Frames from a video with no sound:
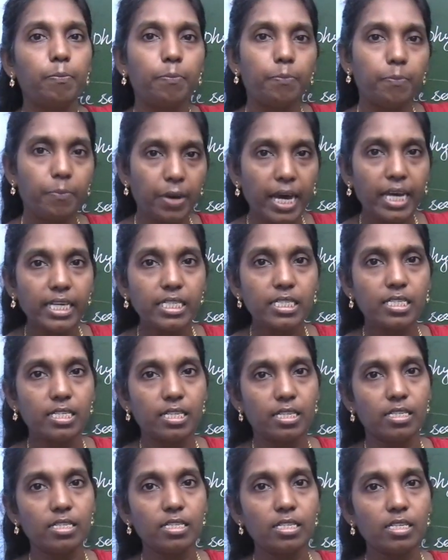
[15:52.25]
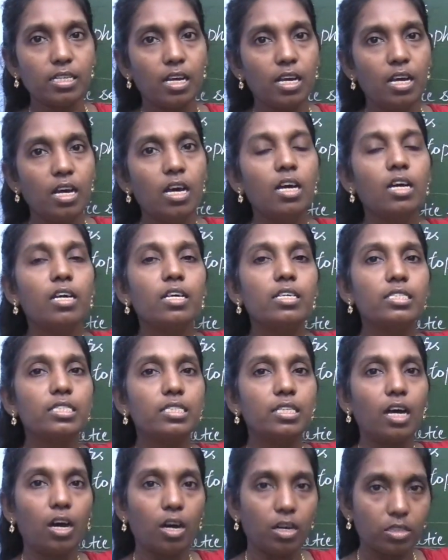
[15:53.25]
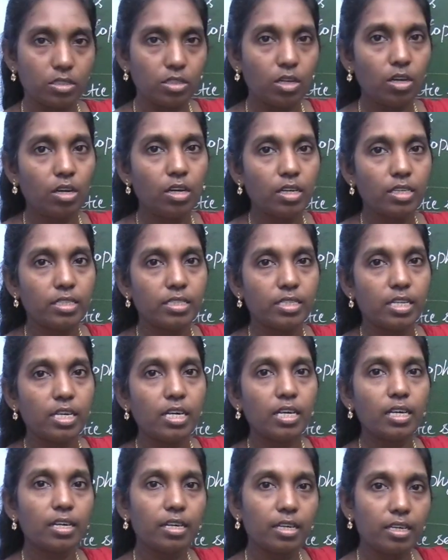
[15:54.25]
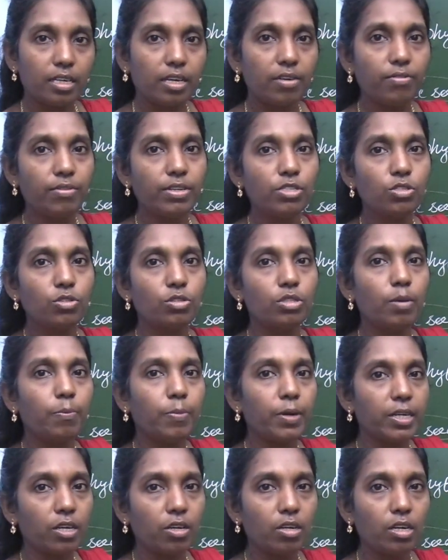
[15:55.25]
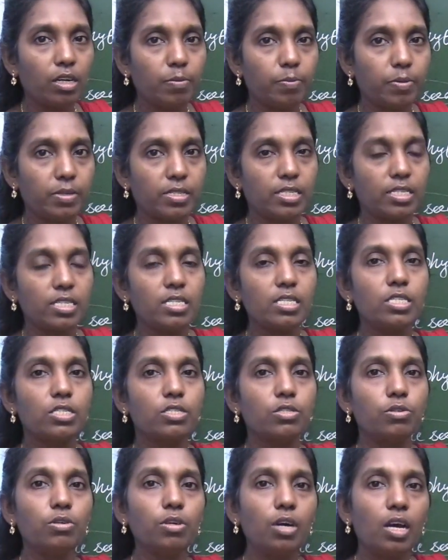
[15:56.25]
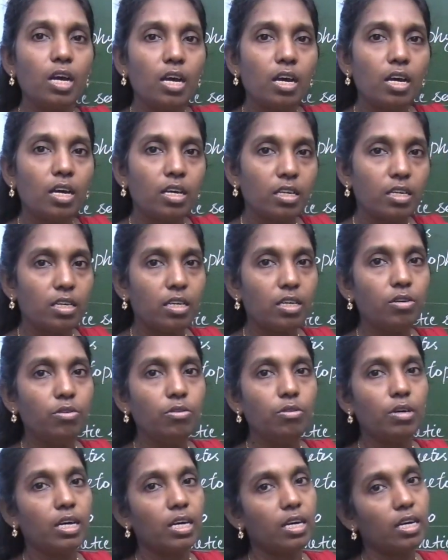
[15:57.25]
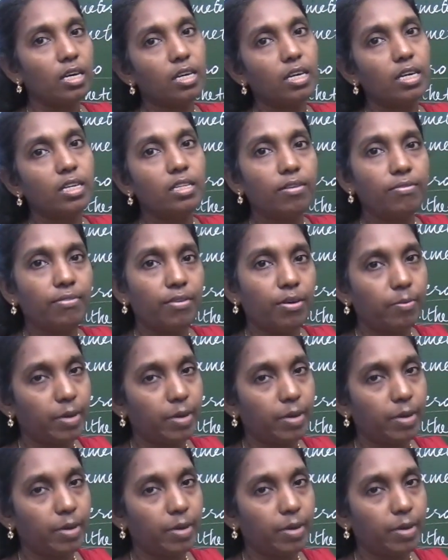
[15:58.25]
Patent is the authority given to the particular persons to give in the form